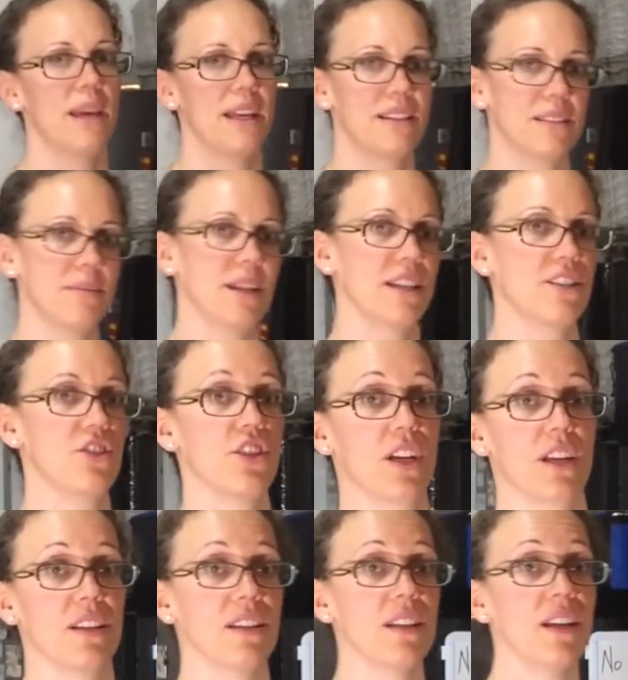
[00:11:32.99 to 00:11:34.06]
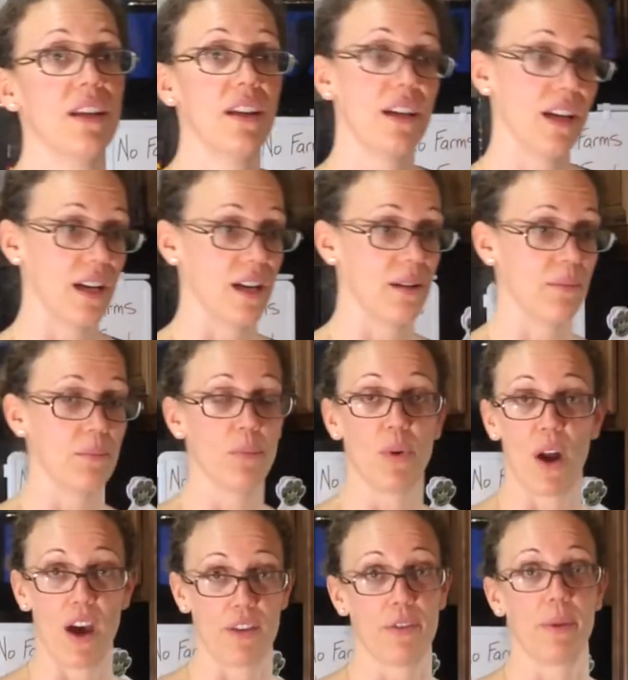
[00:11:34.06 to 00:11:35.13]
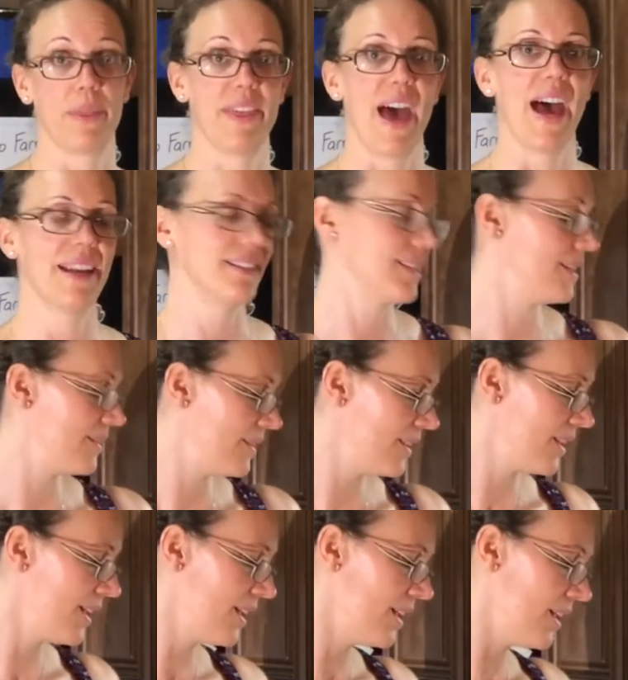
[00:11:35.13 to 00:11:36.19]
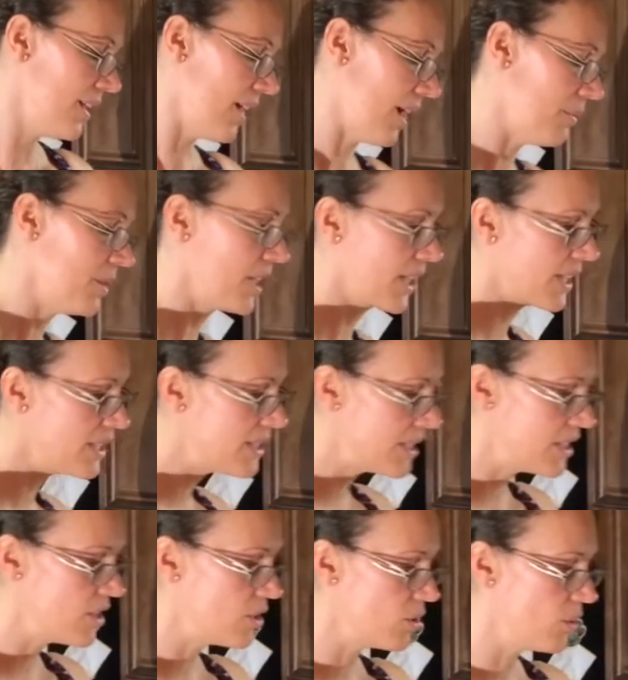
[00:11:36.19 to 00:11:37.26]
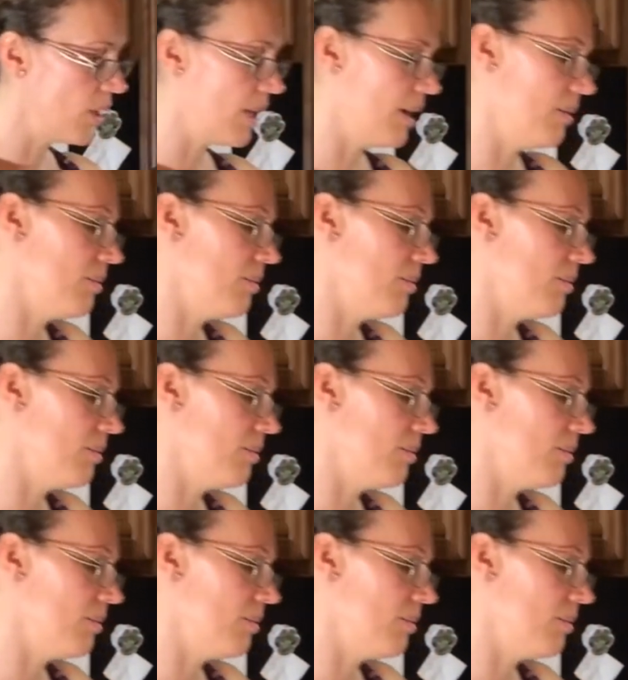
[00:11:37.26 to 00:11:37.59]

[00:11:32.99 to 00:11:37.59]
make some nice chicken broth with that. I'm going to continue